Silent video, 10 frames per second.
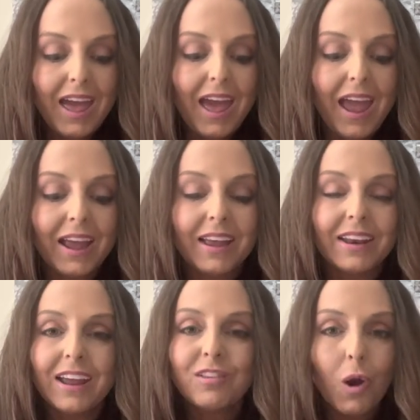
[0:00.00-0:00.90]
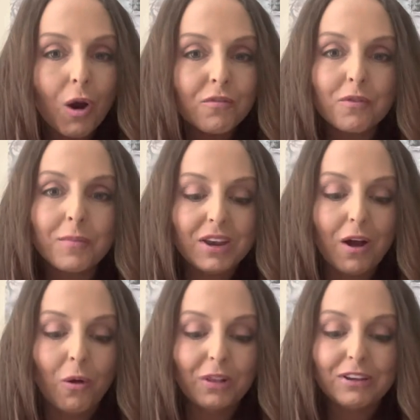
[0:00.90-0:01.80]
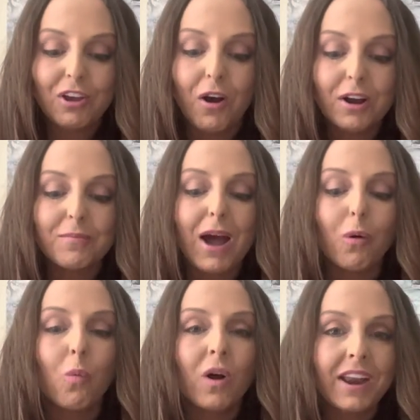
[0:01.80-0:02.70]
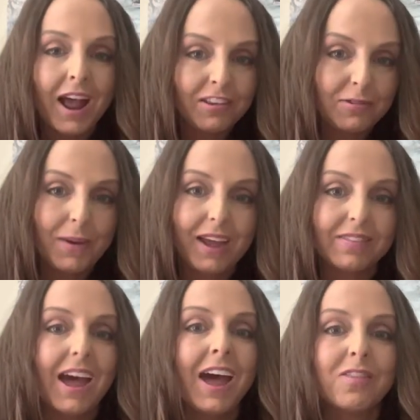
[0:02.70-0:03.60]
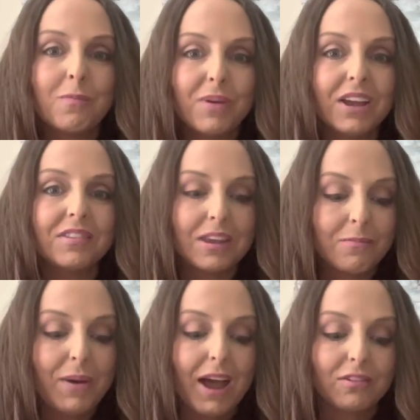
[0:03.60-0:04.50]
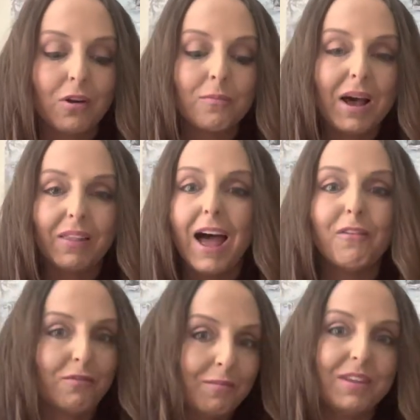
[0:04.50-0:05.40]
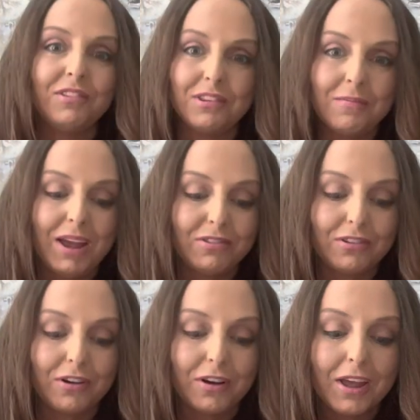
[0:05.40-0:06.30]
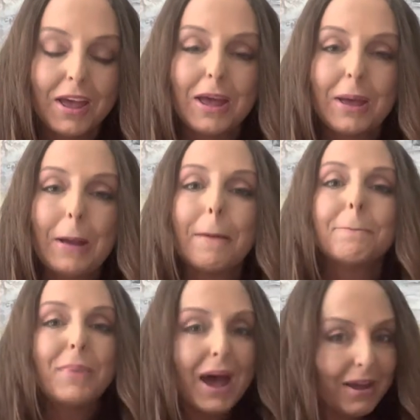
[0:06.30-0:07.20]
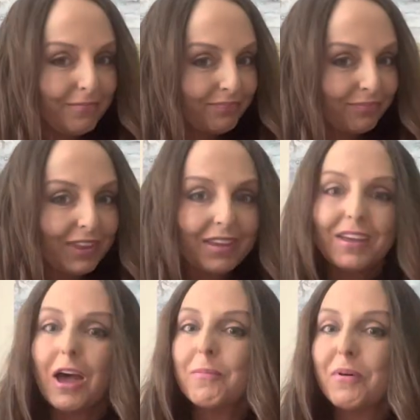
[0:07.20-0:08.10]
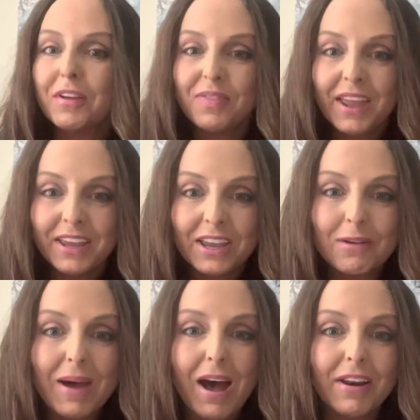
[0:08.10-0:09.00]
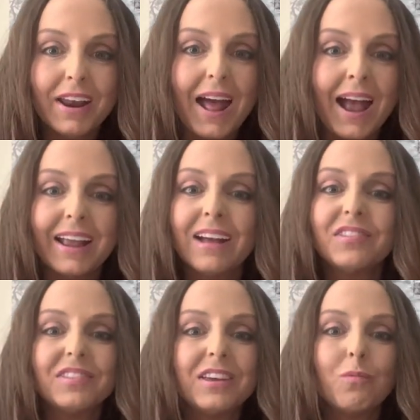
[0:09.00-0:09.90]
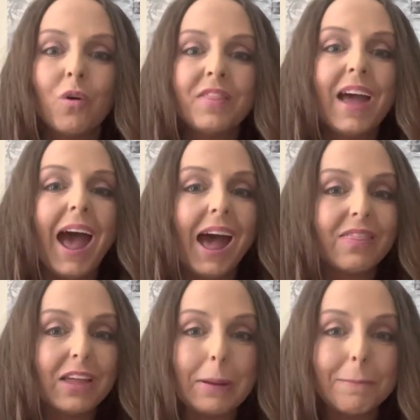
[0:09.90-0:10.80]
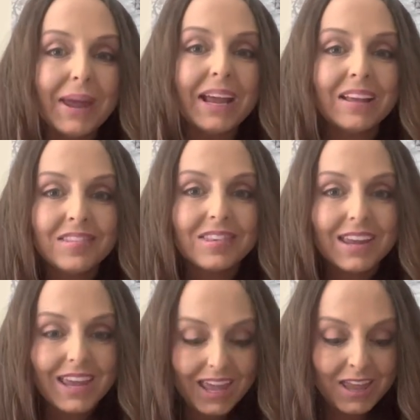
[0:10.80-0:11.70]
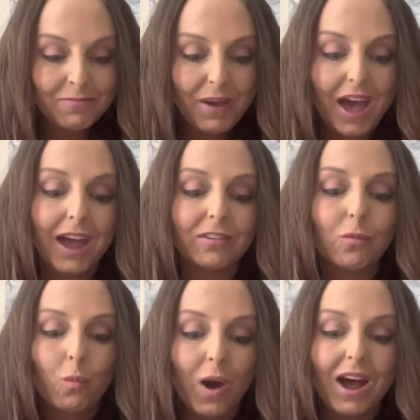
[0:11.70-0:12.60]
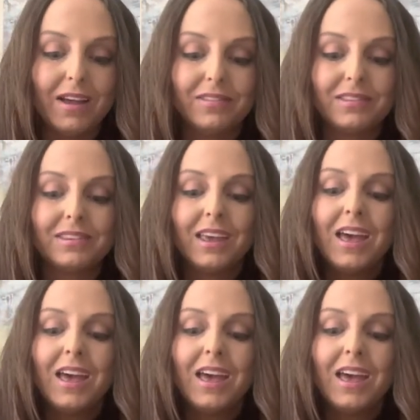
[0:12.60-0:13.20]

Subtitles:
And it's hard for me to only talk about one aspect that had the biggest impact on my life from this semester. But upon thinking about it, I guess the one that had the biggest impact was